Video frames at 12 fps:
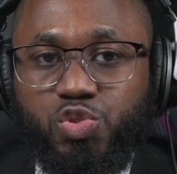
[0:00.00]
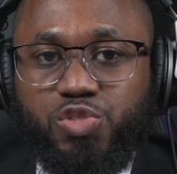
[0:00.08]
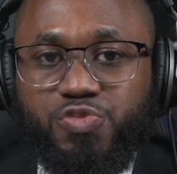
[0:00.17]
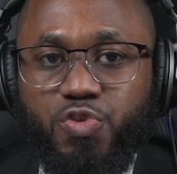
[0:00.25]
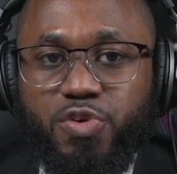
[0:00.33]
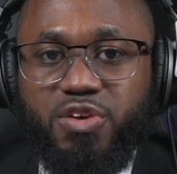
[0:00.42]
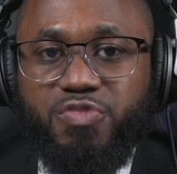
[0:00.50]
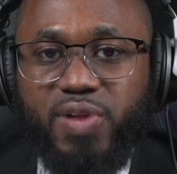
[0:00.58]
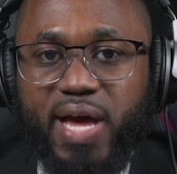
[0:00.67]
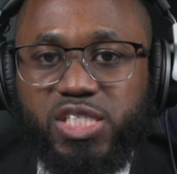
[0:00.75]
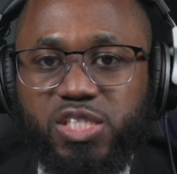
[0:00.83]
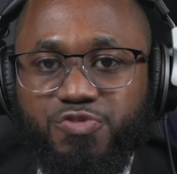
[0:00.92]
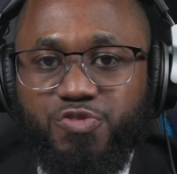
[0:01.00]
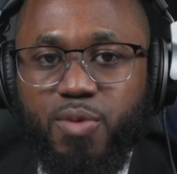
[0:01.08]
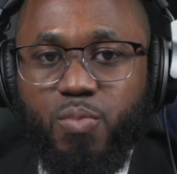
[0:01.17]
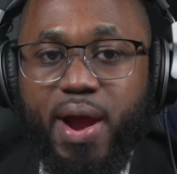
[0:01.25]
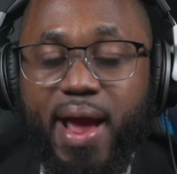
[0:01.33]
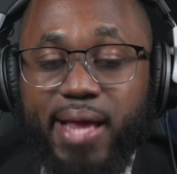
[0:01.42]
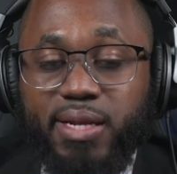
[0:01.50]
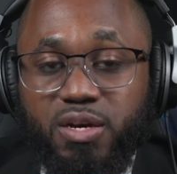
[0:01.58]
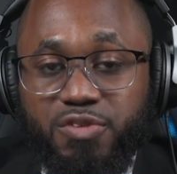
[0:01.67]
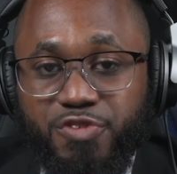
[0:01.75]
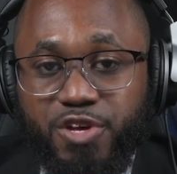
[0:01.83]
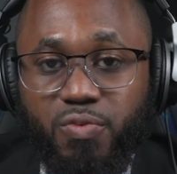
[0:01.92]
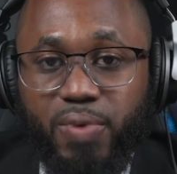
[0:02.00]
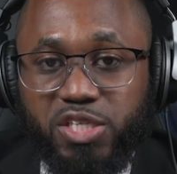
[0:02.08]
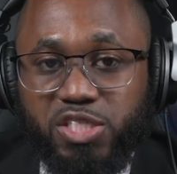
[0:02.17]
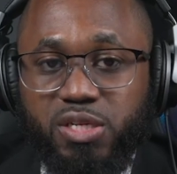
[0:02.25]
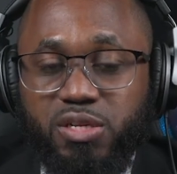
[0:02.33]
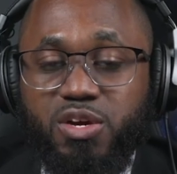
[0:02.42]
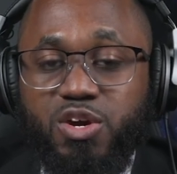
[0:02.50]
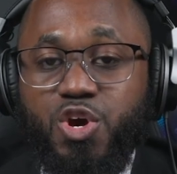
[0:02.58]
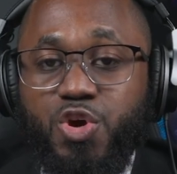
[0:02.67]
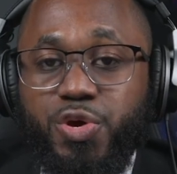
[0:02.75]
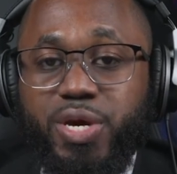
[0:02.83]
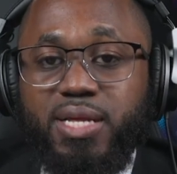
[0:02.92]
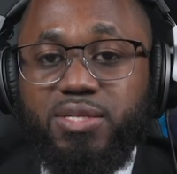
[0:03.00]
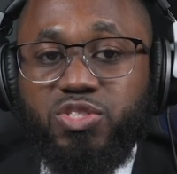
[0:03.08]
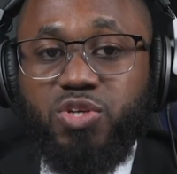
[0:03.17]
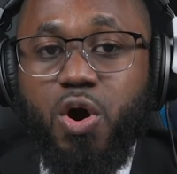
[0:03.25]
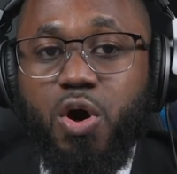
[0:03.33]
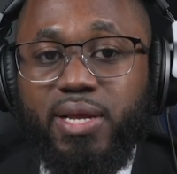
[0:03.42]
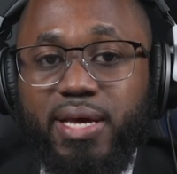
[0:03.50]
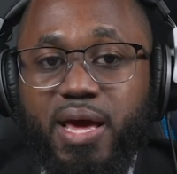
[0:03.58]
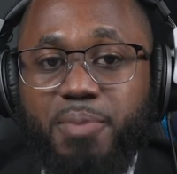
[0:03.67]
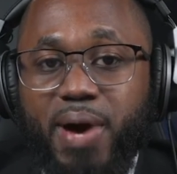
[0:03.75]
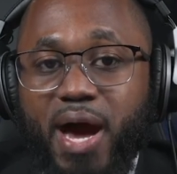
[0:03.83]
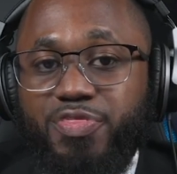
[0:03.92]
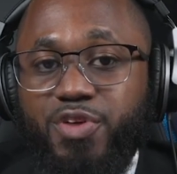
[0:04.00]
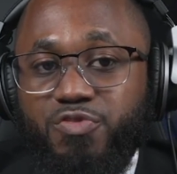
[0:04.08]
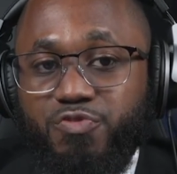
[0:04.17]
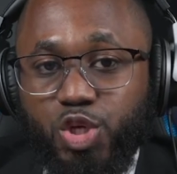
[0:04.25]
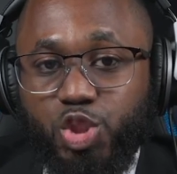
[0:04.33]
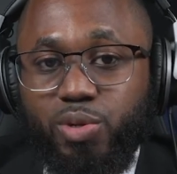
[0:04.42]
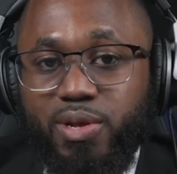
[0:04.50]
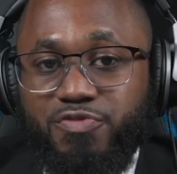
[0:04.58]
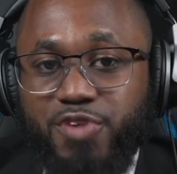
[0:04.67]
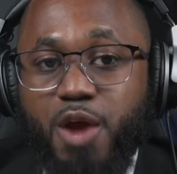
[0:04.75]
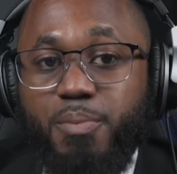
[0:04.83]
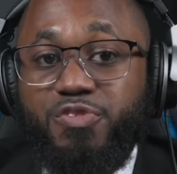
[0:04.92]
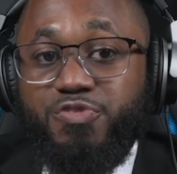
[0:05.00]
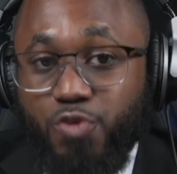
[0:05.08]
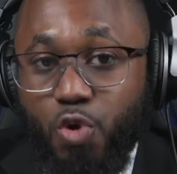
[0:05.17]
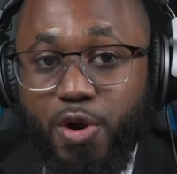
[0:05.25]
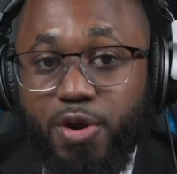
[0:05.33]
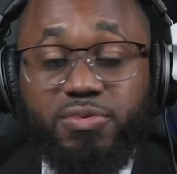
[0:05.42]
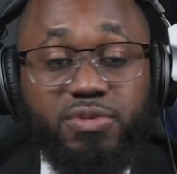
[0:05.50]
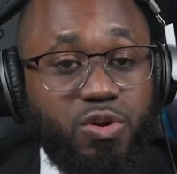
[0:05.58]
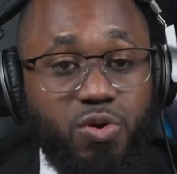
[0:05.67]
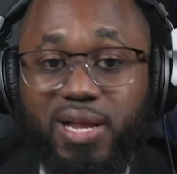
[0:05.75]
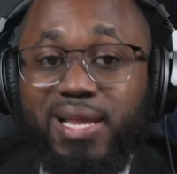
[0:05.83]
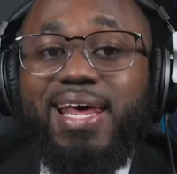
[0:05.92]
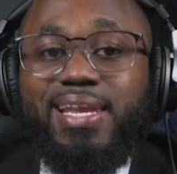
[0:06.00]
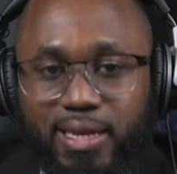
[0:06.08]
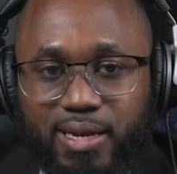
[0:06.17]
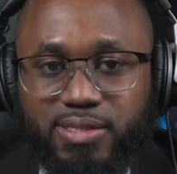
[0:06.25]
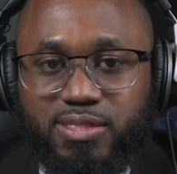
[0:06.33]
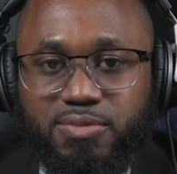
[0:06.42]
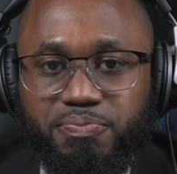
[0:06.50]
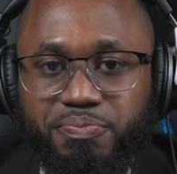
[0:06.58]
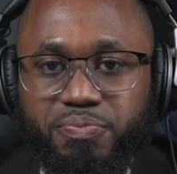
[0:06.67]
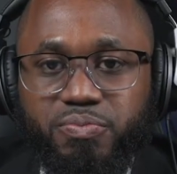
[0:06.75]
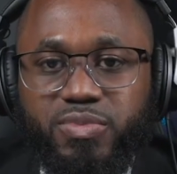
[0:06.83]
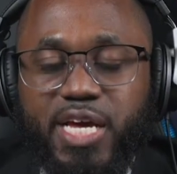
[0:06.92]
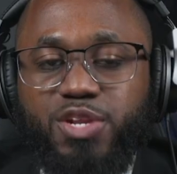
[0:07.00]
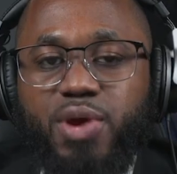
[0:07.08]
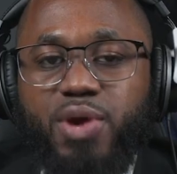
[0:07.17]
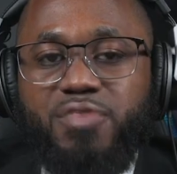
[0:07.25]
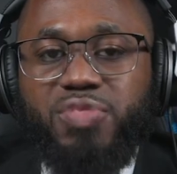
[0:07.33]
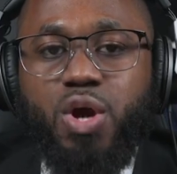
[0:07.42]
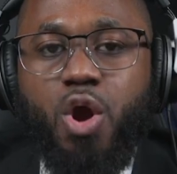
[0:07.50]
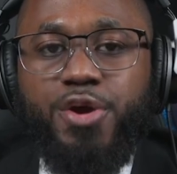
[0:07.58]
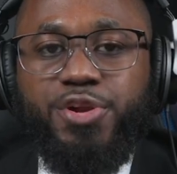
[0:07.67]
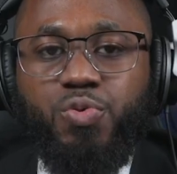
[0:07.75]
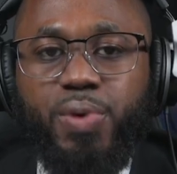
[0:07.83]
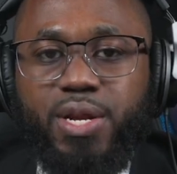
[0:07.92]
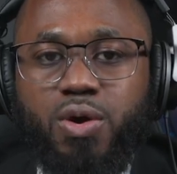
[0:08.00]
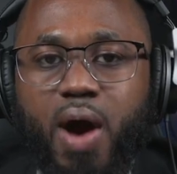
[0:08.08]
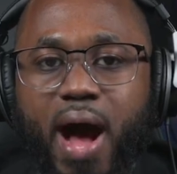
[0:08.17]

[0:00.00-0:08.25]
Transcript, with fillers: used for the flashing firmware and configuration. You can install in a Python virtual environment for cleanliness. Then you have the Arduino